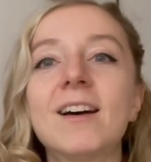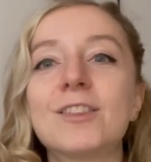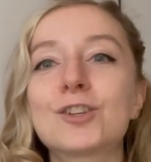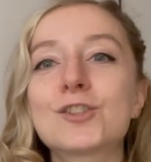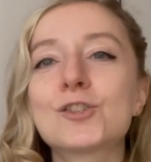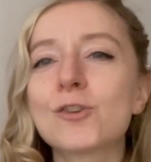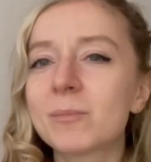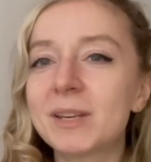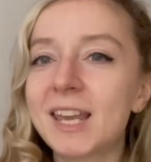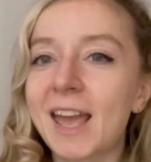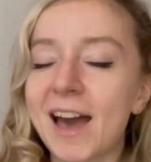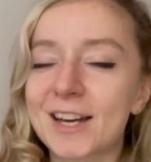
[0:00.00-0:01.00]
There's so
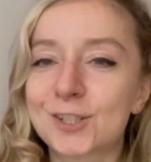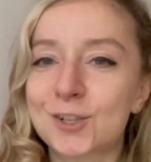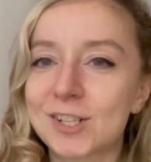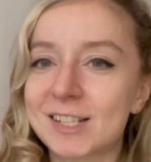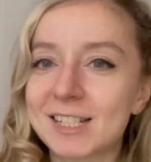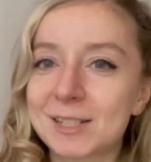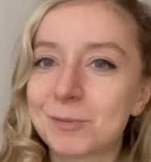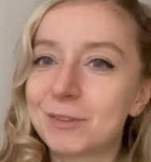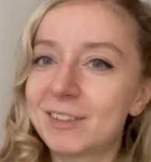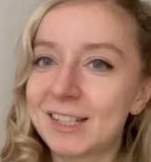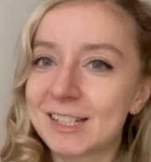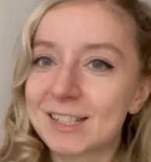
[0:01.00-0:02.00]
many actresses with
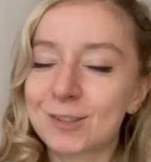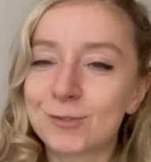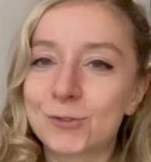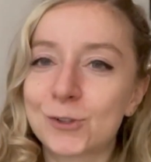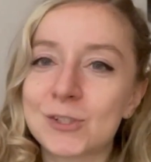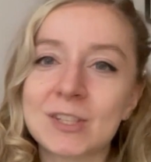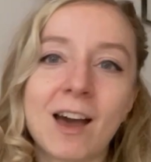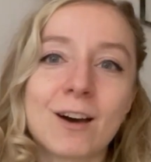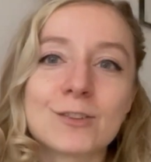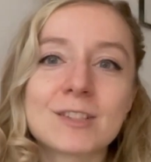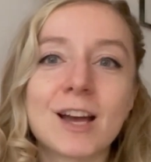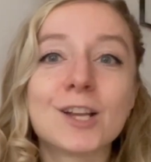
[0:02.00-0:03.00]
Venus in the first
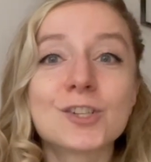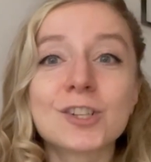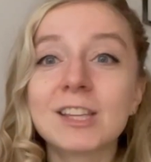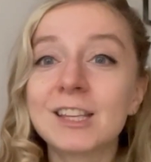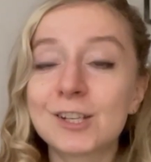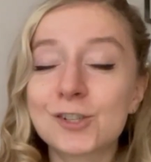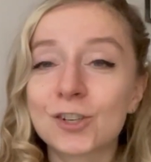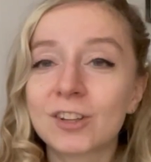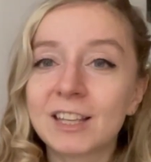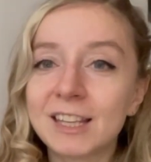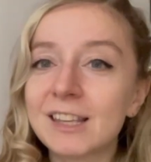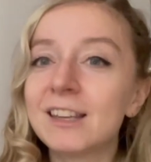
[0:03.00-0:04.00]
house: Angelina
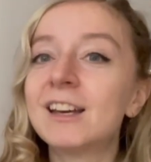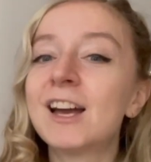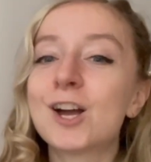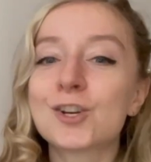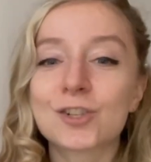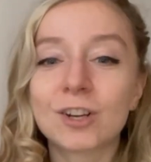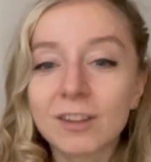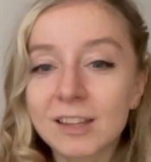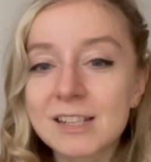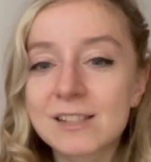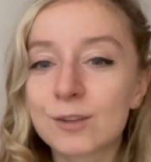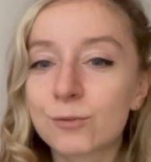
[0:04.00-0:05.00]
Jolie,
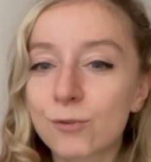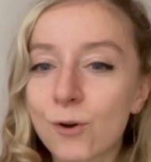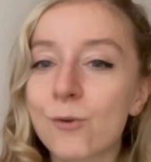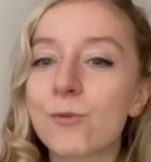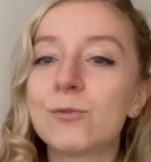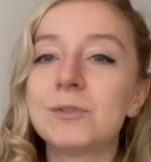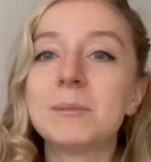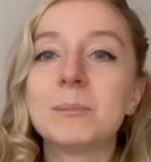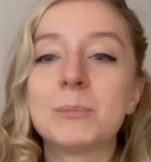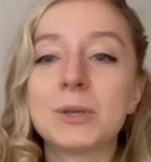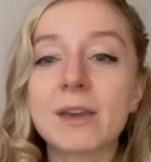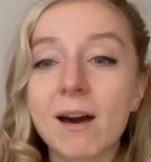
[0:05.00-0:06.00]
Charlize Theron,
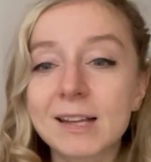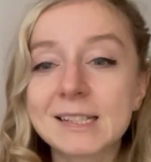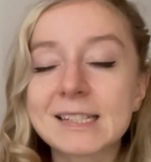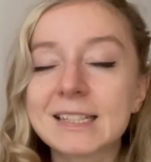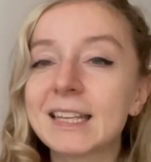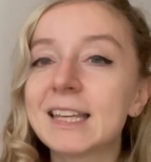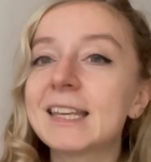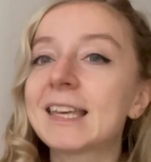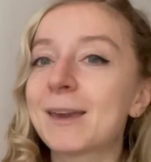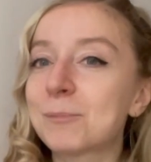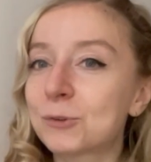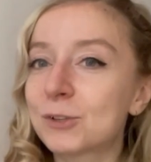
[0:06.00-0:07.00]
Beyonce,
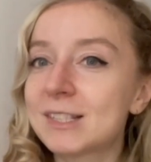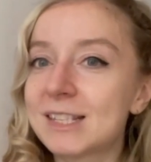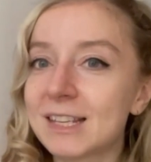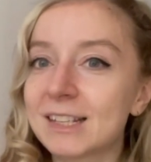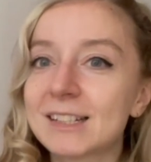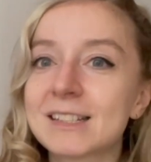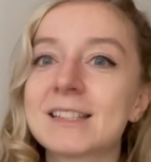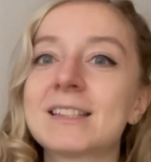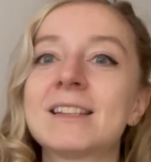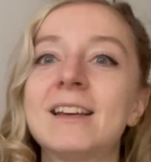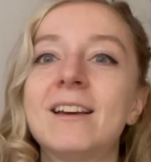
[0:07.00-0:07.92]
Cameron Diaz.